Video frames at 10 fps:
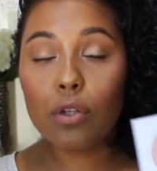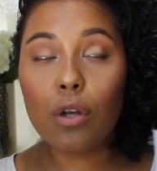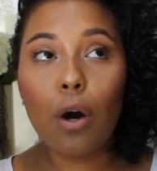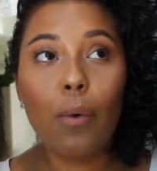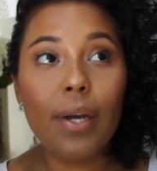
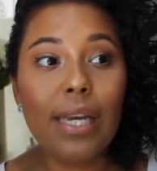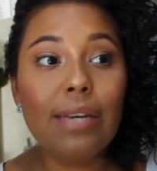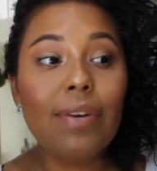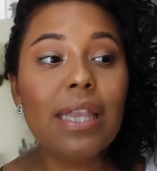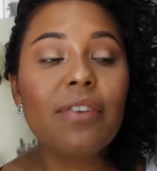so
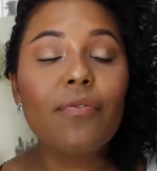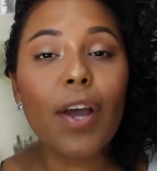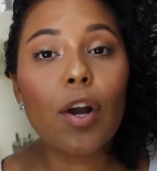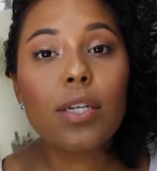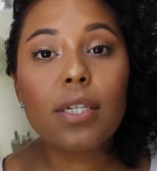even the
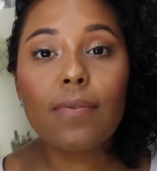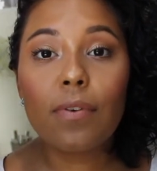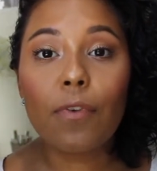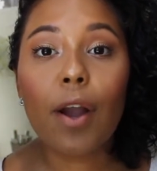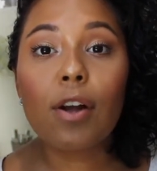fairest of
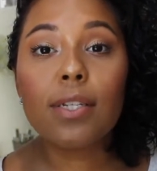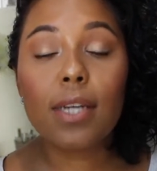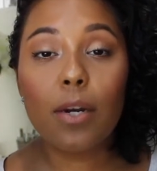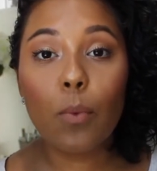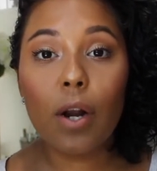the fairest
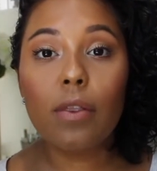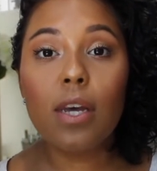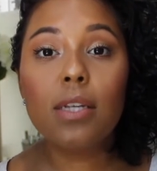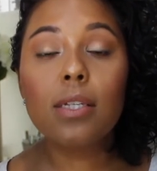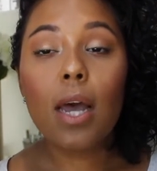can wear
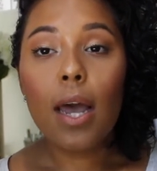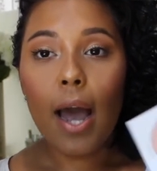this,